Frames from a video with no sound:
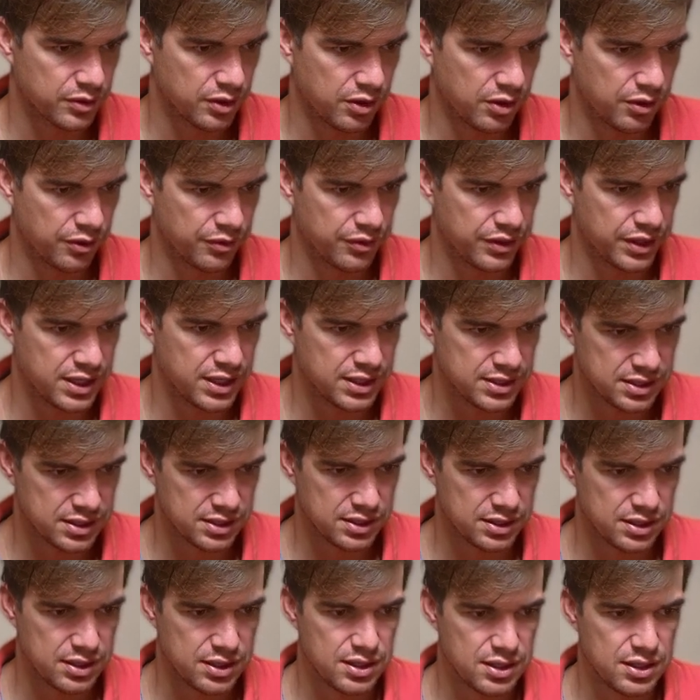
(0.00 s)
of
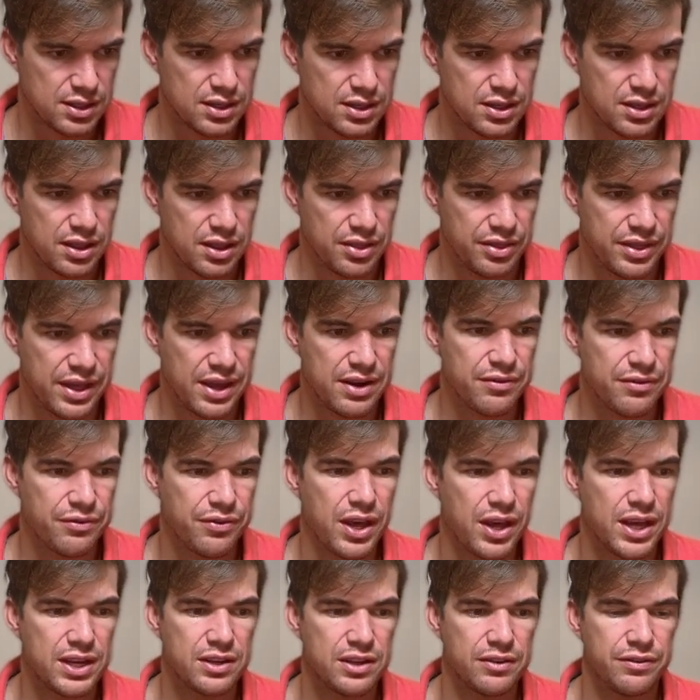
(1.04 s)
this, then
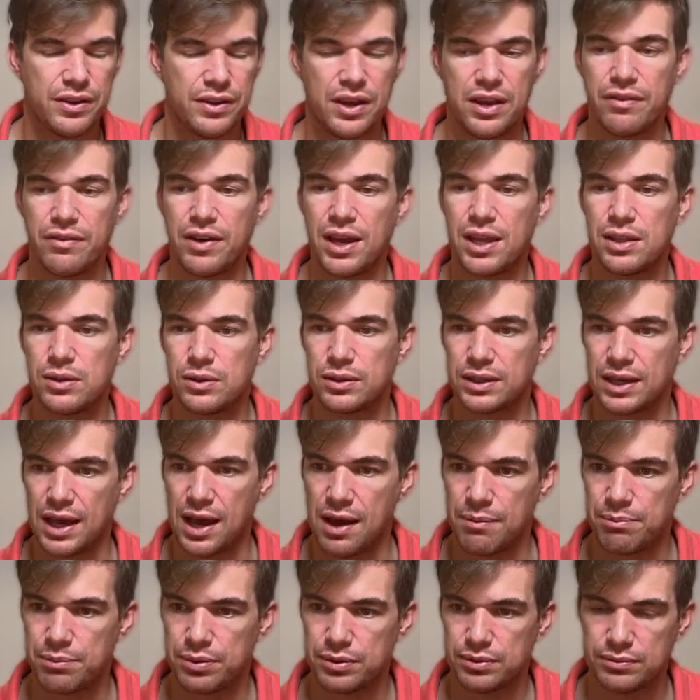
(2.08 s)
find a fair value
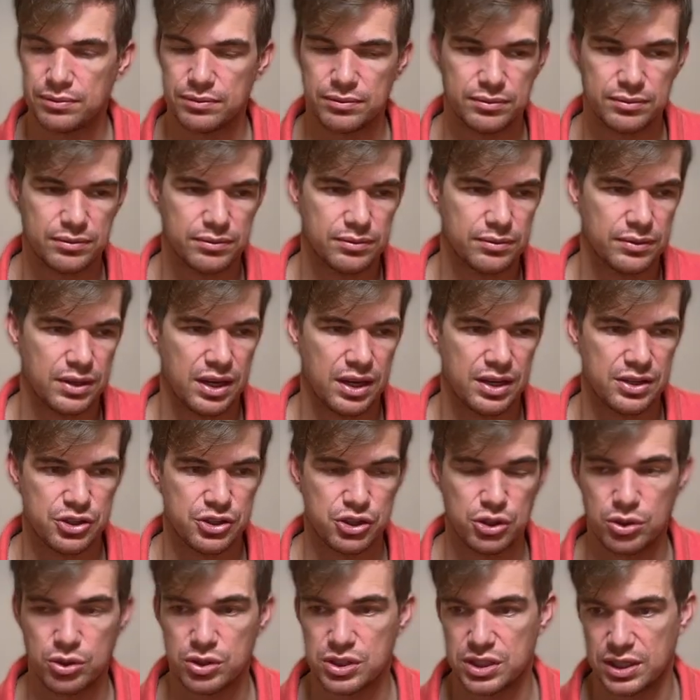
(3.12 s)
gap and
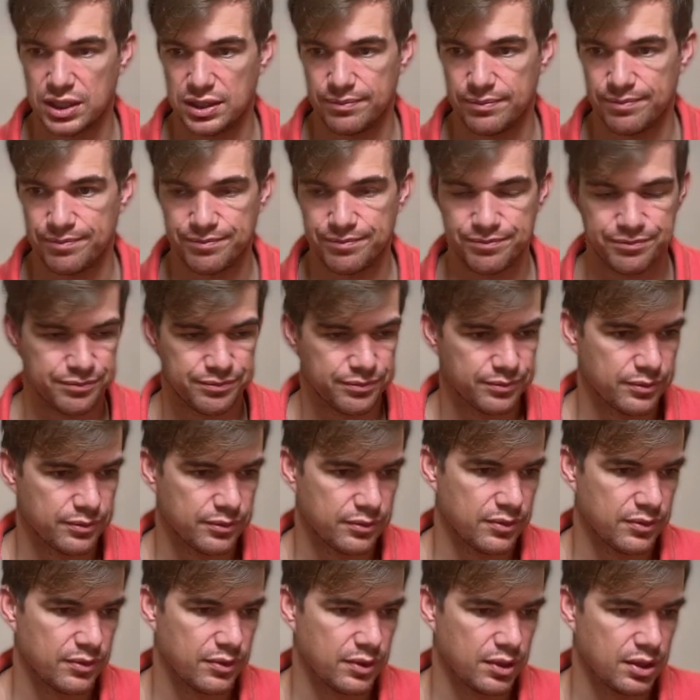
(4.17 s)
short it.
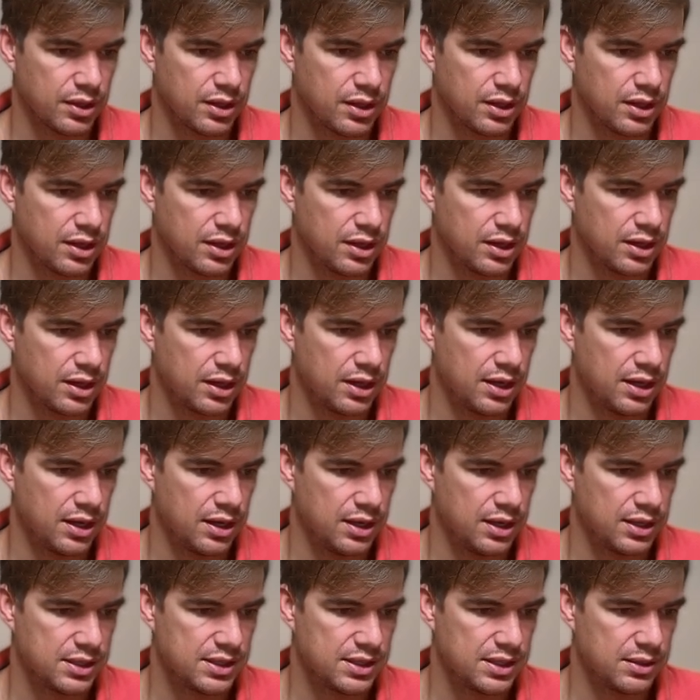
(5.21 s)
And
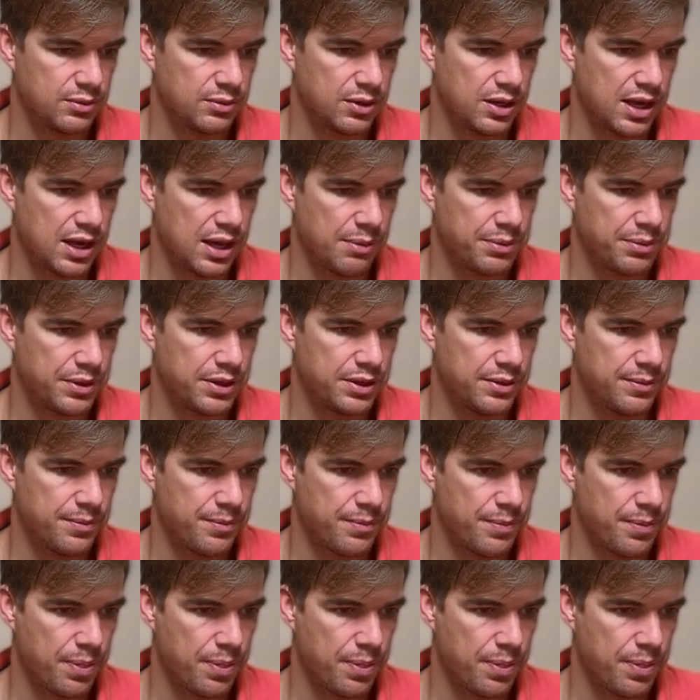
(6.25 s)
let's see what happened.